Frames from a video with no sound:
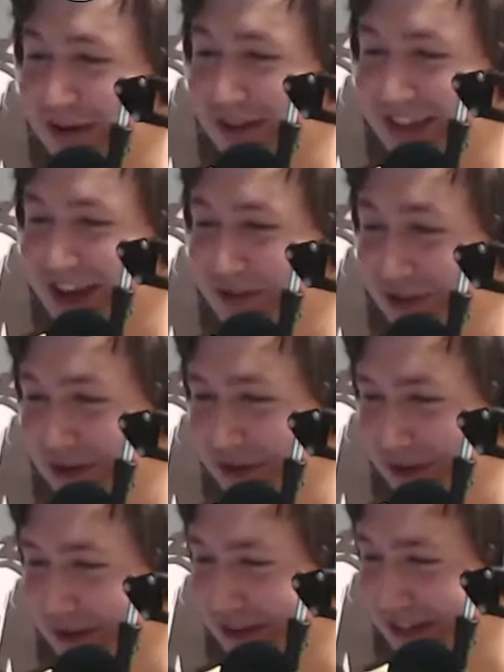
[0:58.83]
it's too
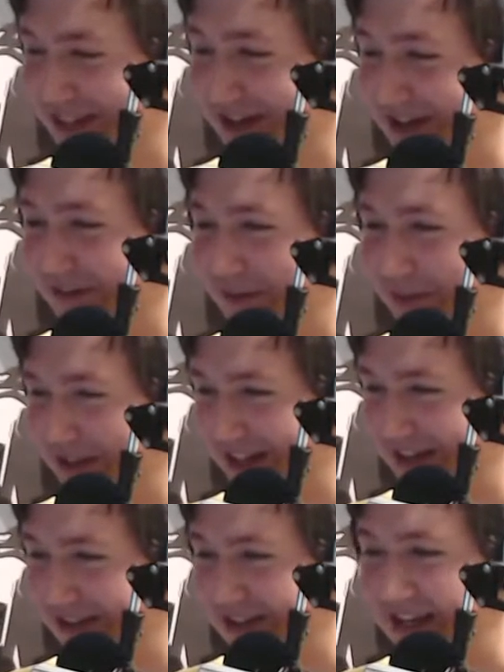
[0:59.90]
close. It's uncomfortably
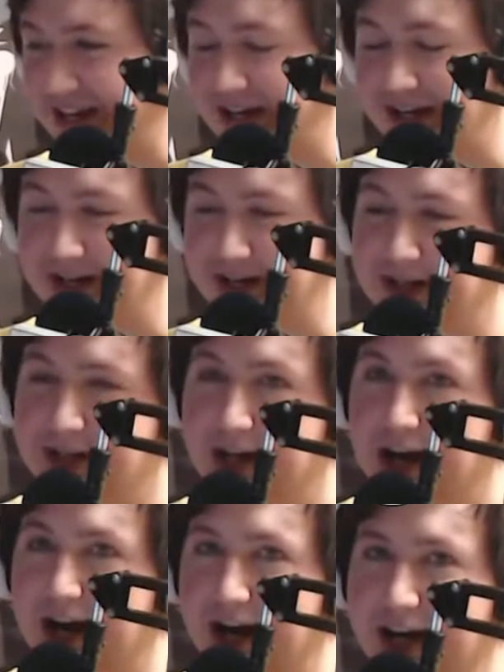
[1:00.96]
close. I
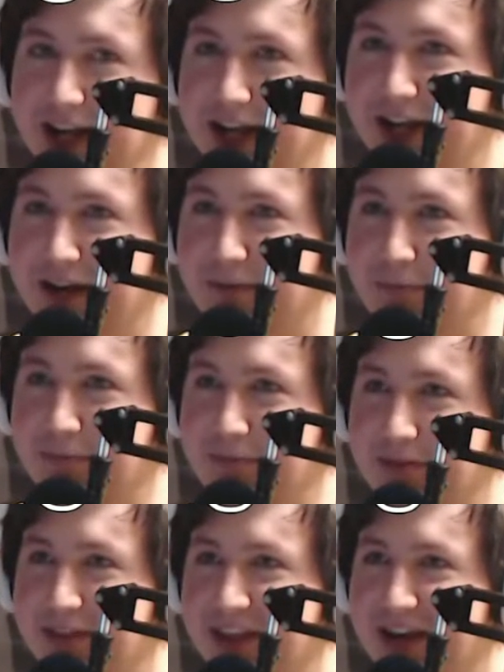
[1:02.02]
am
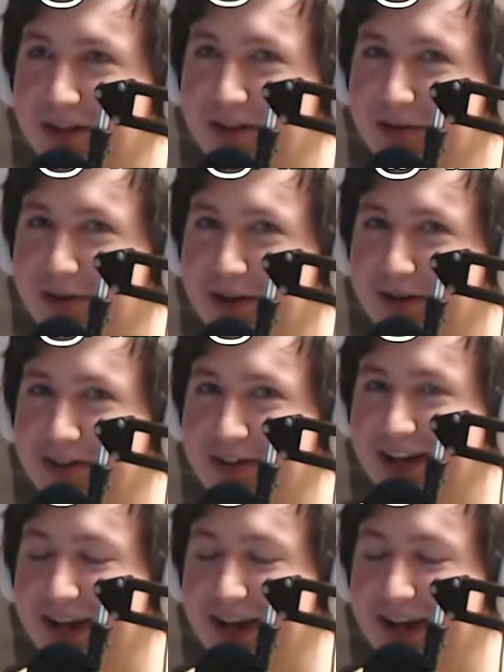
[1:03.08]
Alex O'Neill. I'm